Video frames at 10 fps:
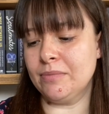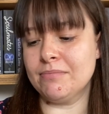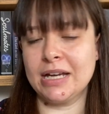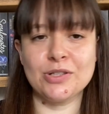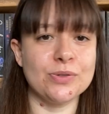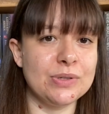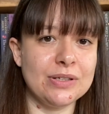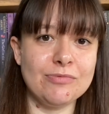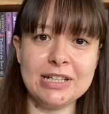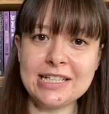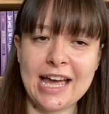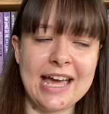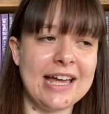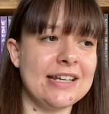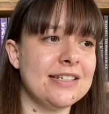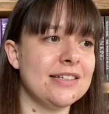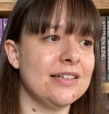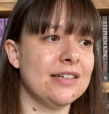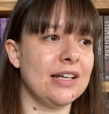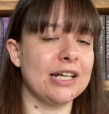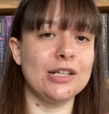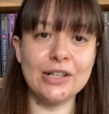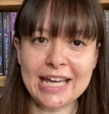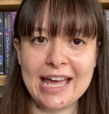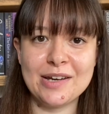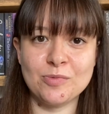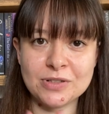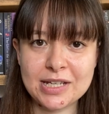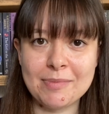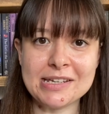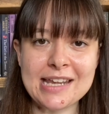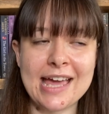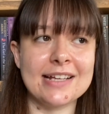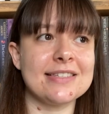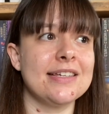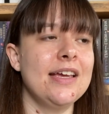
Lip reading: make sure you read ahead, look ahead at what's coming next.